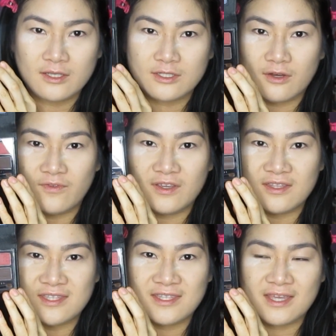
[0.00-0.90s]
So if you
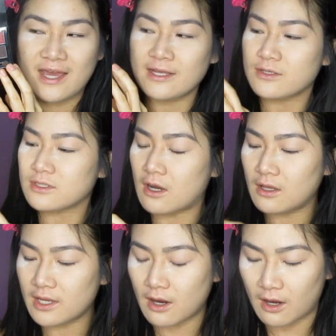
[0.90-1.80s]
can see that. So it's
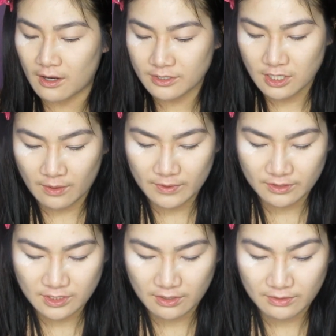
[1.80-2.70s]
all like
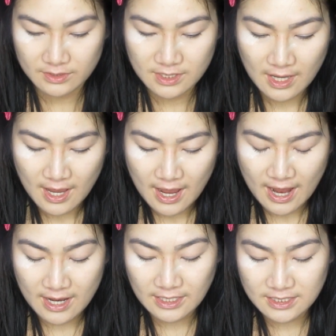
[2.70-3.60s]
autumnal tones.
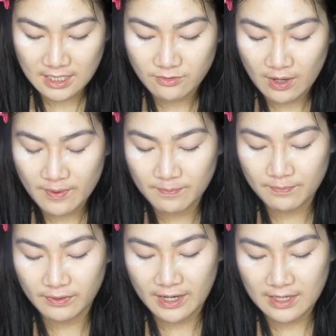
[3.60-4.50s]
And I did grab a
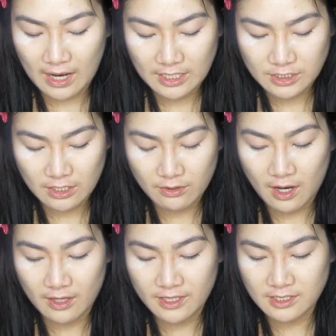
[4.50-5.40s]
plain eyeshadow
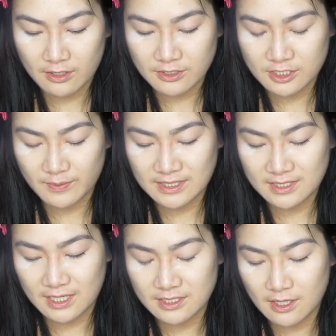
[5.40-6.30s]
color that's closest to my
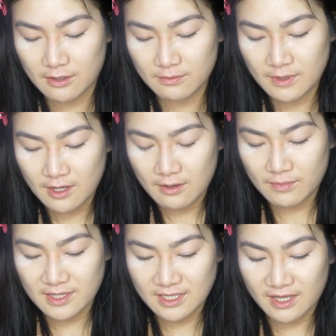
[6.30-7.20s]
skin tone
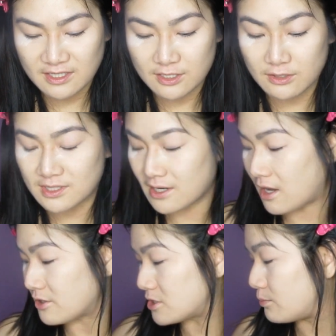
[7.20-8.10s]
because I like to use that
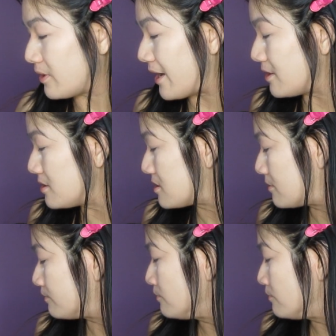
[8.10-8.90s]
color to blend.